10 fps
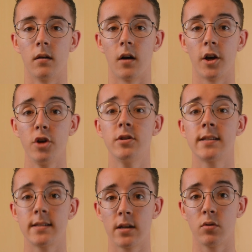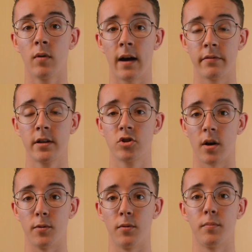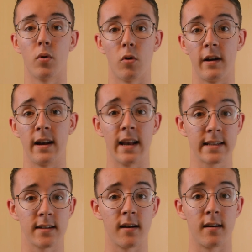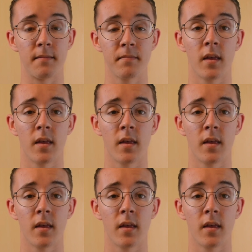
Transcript: Are you still having trouble pouring latte art?